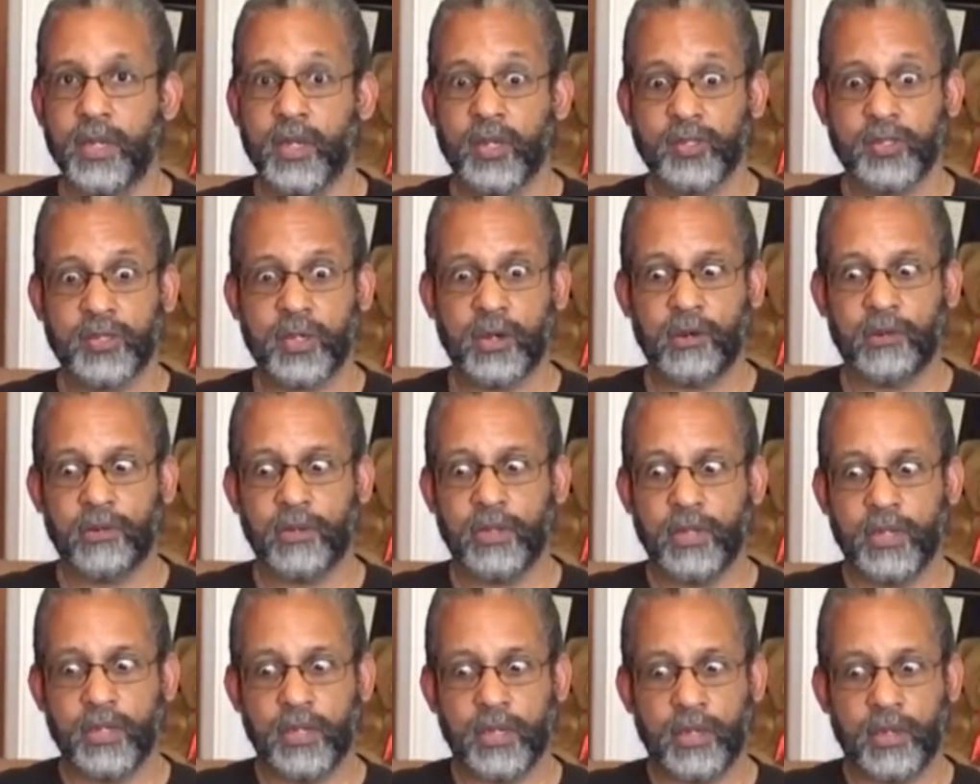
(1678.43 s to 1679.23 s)
So,
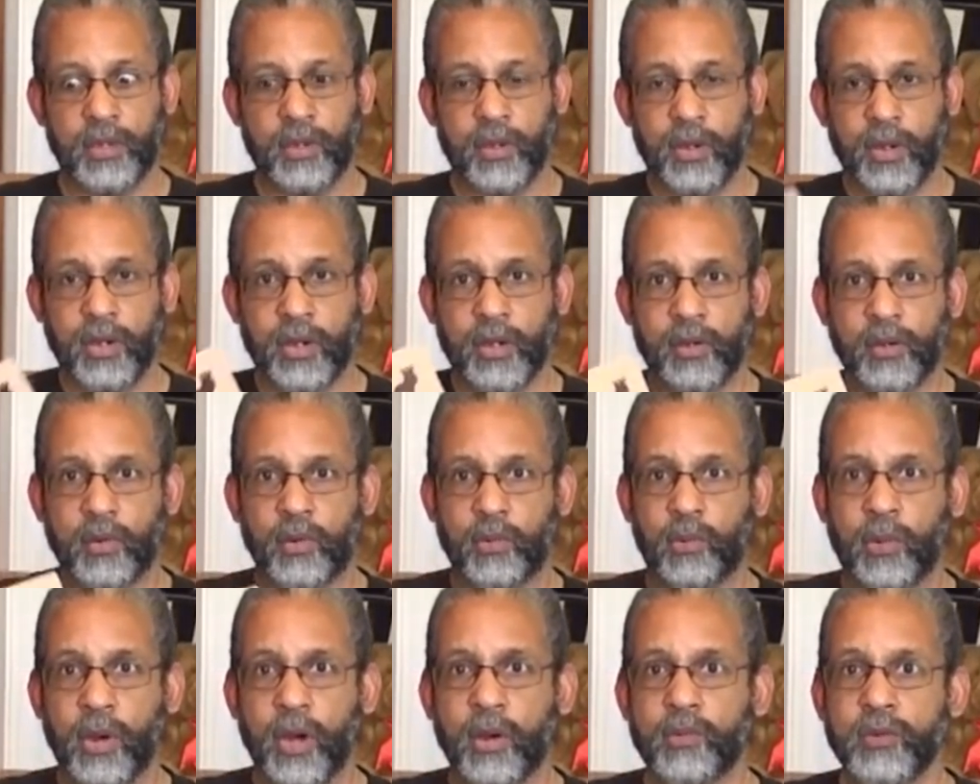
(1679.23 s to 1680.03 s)

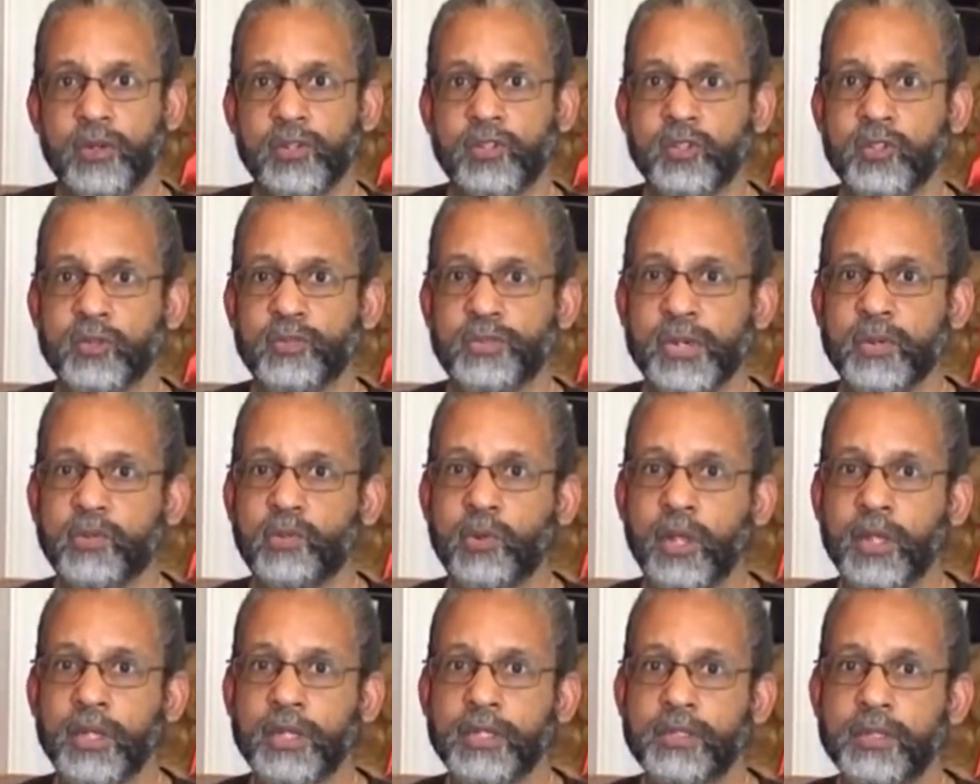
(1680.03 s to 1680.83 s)
what would you be
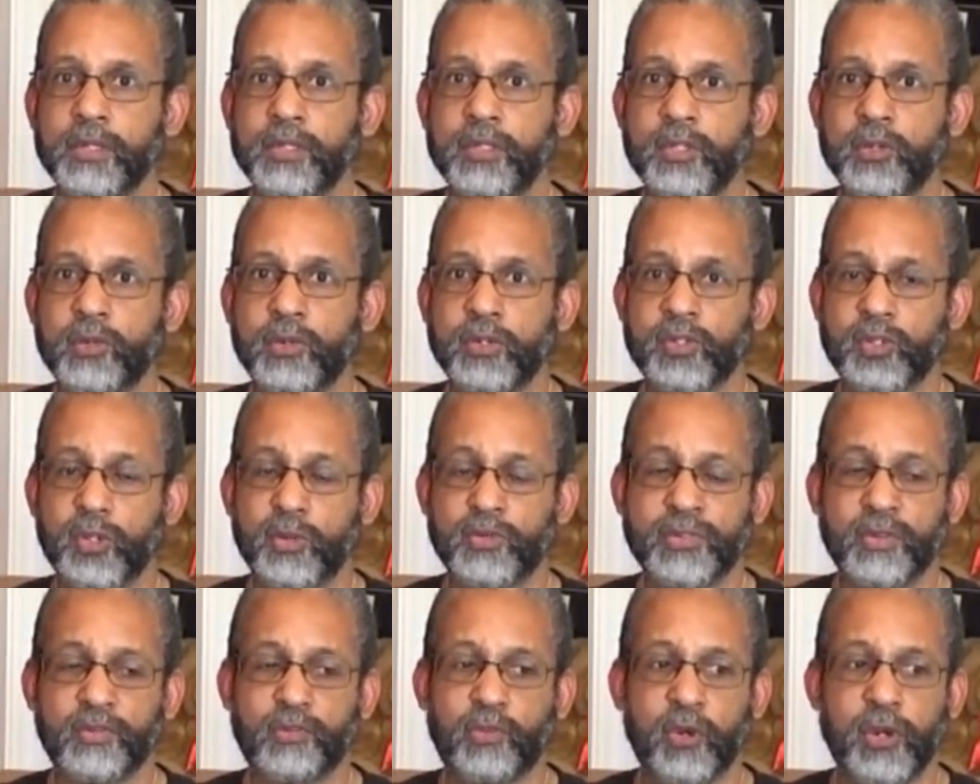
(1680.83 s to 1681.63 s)
willing to do in
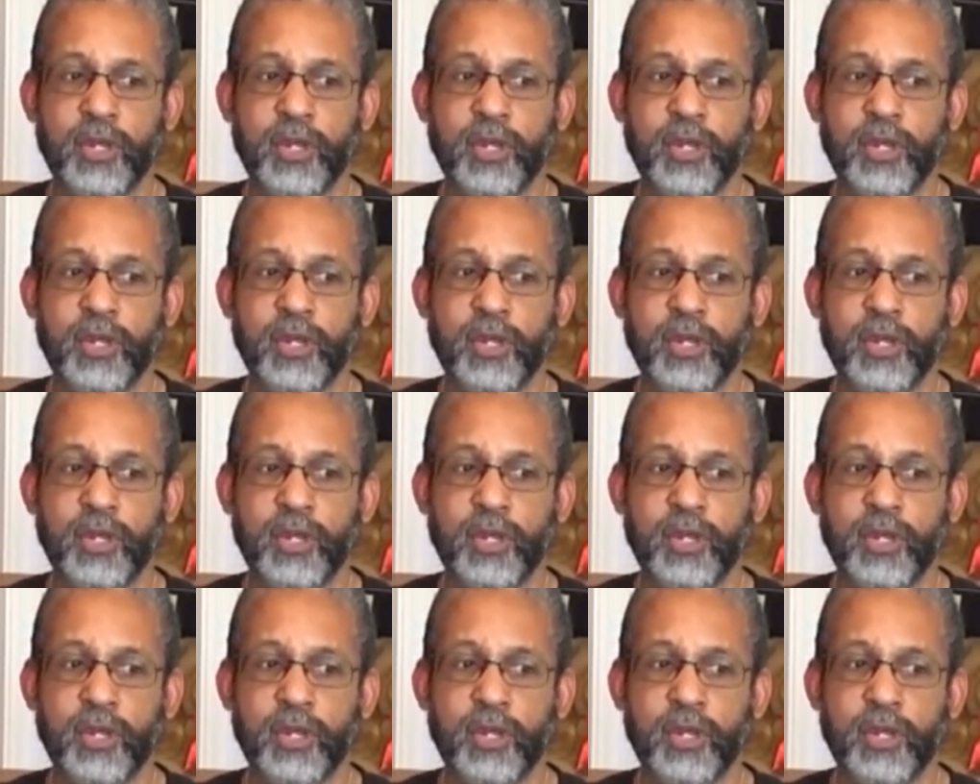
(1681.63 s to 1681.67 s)
terms of